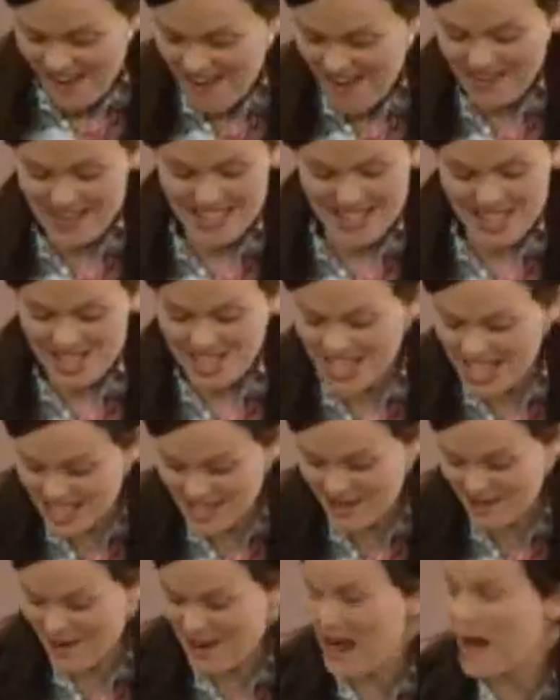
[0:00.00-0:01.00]
Oh, it's
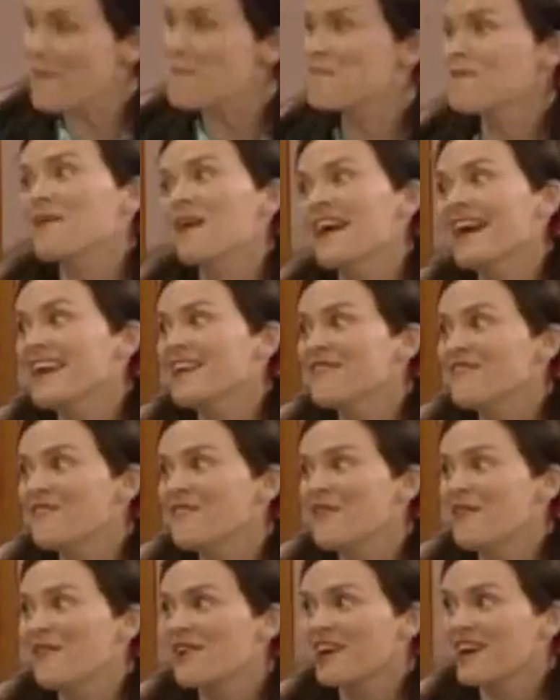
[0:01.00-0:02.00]
just what I prayed
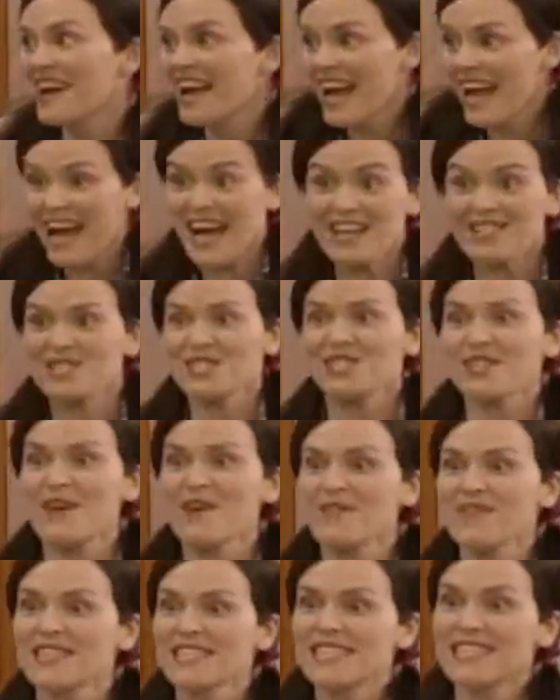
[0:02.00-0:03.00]
for. A
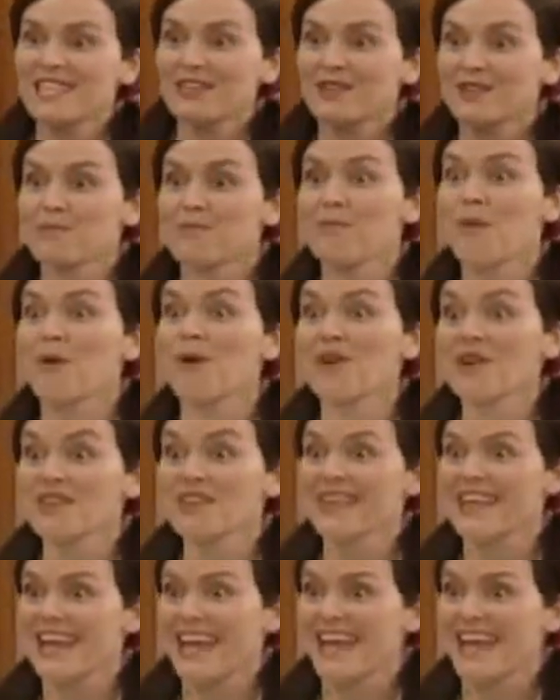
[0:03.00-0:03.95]
Stone the Sinner board